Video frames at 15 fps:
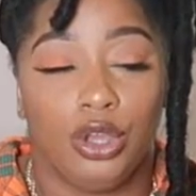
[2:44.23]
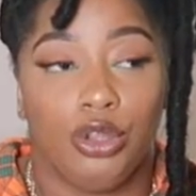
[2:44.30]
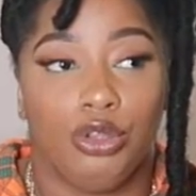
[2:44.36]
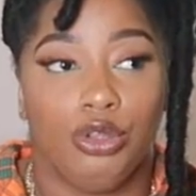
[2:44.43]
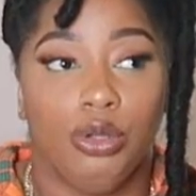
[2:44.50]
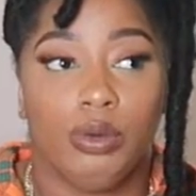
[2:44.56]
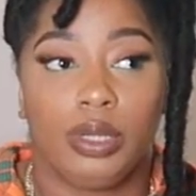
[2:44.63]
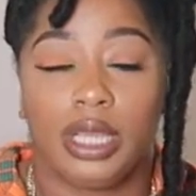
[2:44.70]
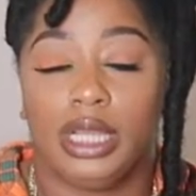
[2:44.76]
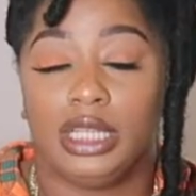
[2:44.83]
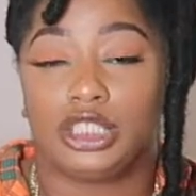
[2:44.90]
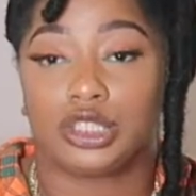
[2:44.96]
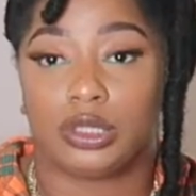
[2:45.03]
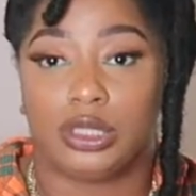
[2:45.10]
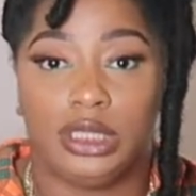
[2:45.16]
you can
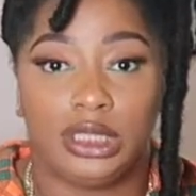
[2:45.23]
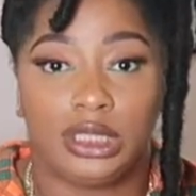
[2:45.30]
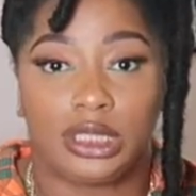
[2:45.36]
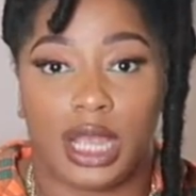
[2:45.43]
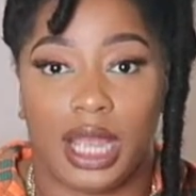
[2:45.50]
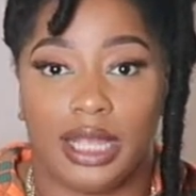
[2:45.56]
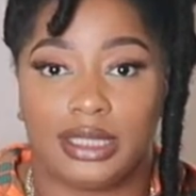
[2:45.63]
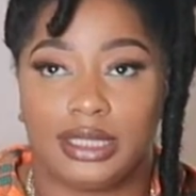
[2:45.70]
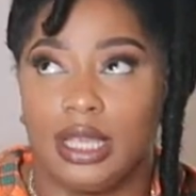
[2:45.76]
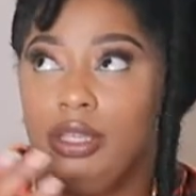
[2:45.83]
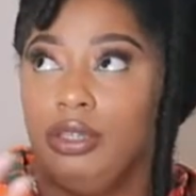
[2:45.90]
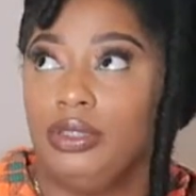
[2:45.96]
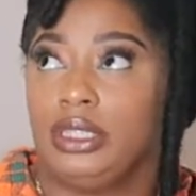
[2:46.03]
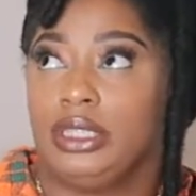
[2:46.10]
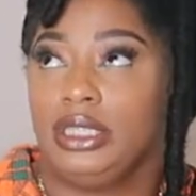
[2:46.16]
screenshot,
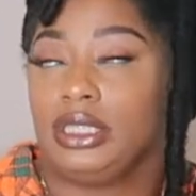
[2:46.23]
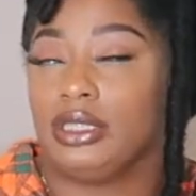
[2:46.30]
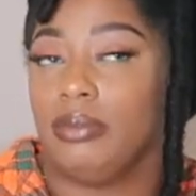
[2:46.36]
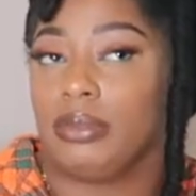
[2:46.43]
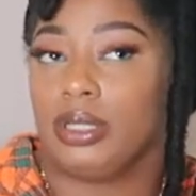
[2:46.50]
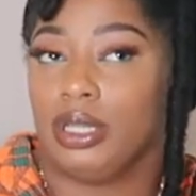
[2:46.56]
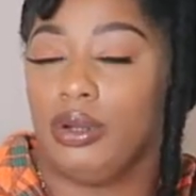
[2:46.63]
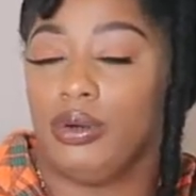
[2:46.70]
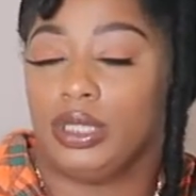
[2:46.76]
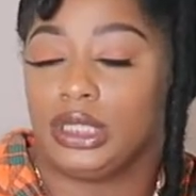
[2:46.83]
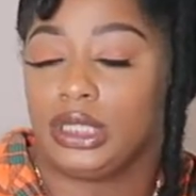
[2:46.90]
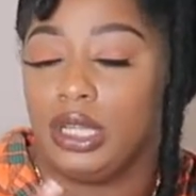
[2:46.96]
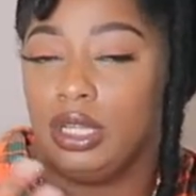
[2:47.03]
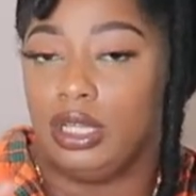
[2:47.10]
say you see something on